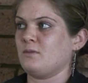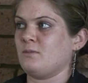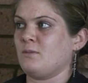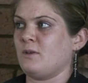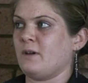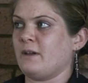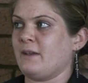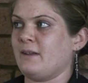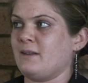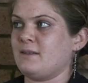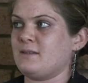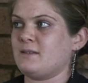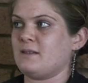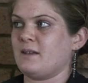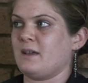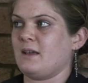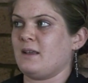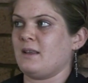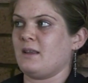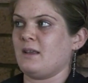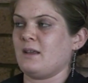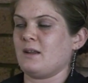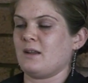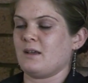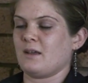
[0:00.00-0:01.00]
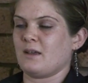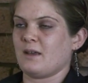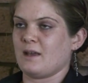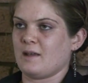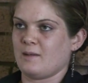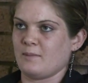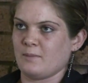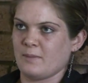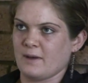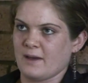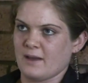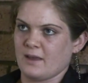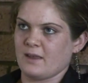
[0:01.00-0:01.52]
weeks, and then it
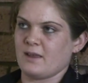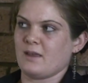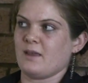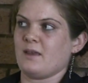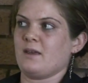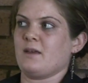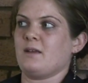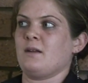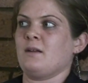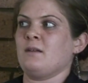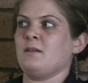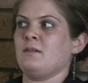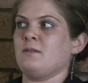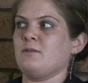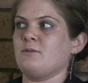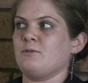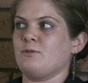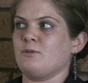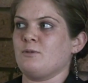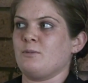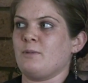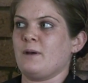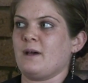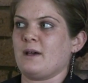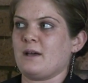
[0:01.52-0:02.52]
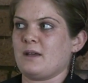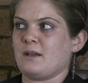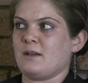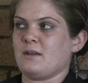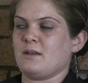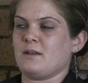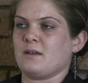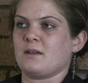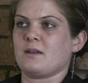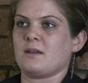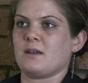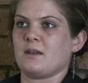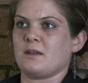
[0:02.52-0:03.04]
came back again real bad,
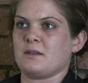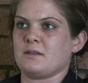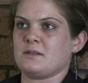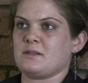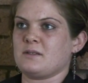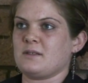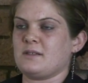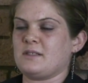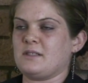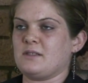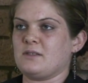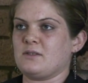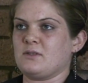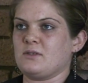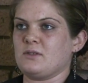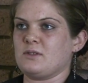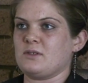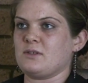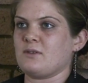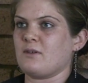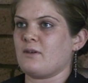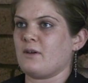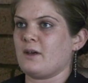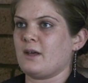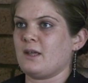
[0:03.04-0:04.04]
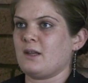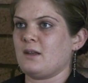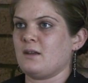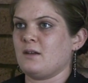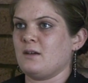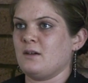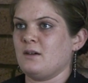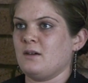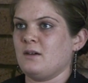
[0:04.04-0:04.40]
and I just got tired